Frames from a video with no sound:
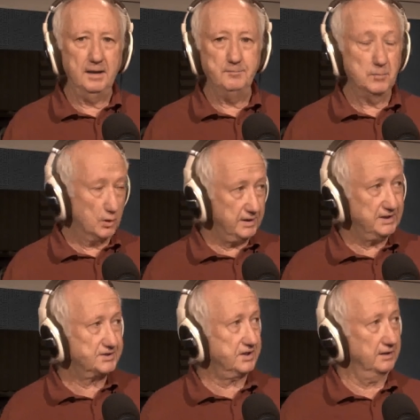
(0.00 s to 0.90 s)
Um,
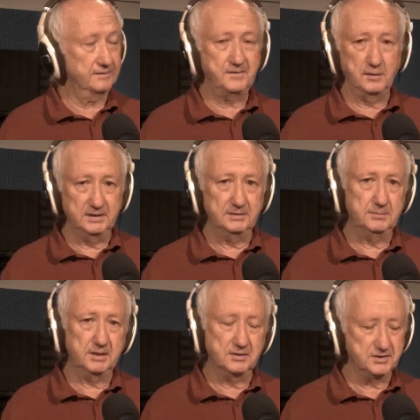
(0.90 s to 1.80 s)
Marina is going to phone
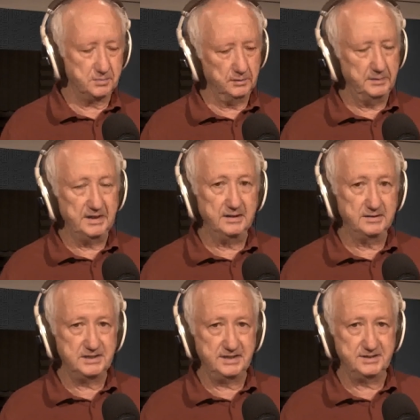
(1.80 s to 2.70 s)
in because we'll
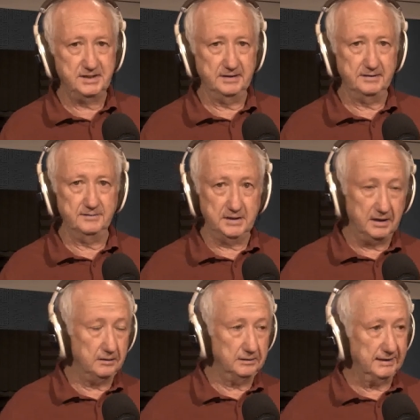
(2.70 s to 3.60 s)
be testing the
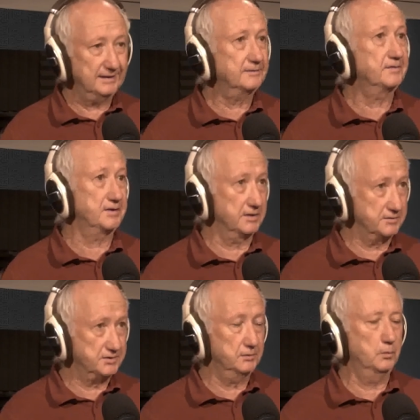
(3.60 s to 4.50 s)
video link for
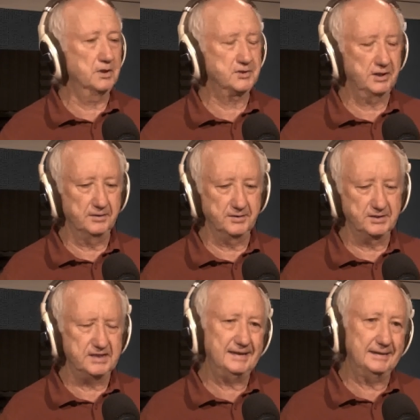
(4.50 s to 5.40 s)
those who are watching on
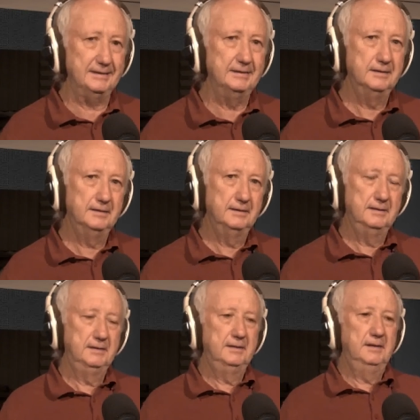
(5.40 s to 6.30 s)
the telly.
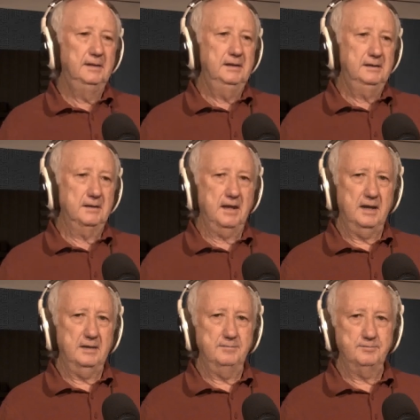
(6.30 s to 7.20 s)

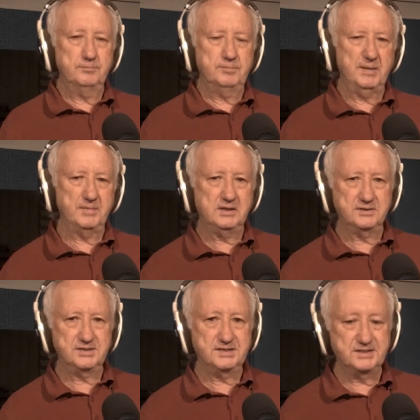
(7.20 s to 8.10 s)
Um, but
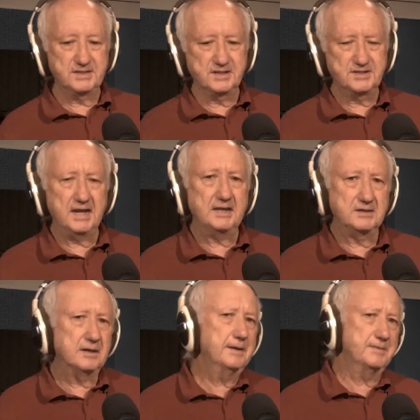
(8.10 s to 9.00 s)
because this is the
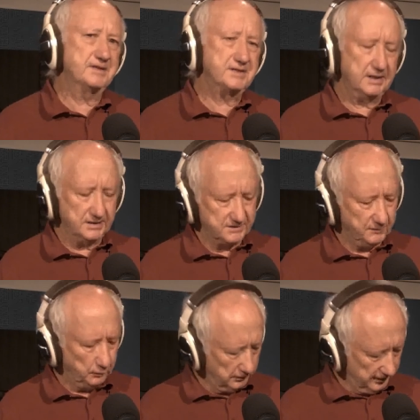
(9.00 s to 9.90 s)
second time this thing
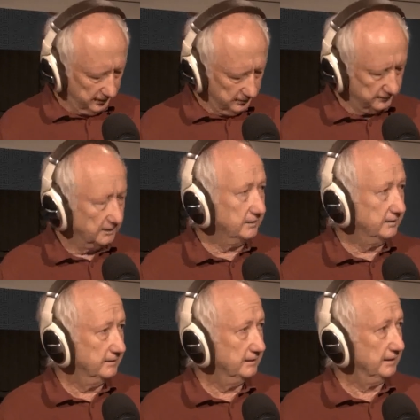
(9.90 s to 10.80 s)
has fallen over
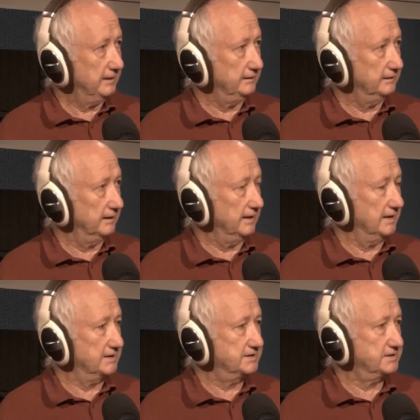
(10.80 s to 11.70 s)
in the
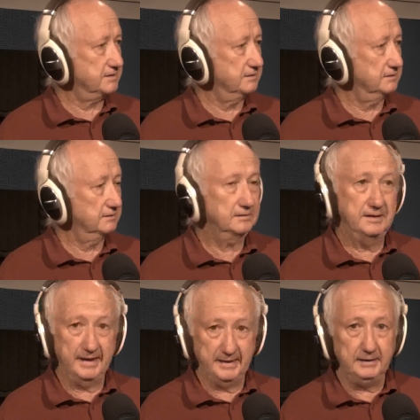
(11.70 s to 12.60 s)
last
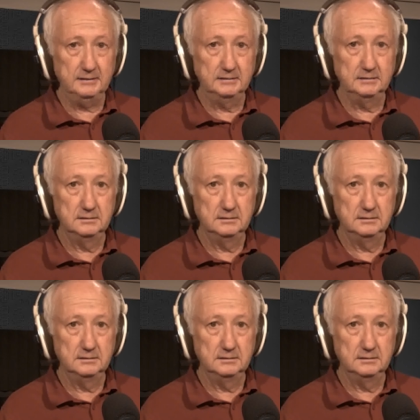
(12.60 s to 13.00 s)
day,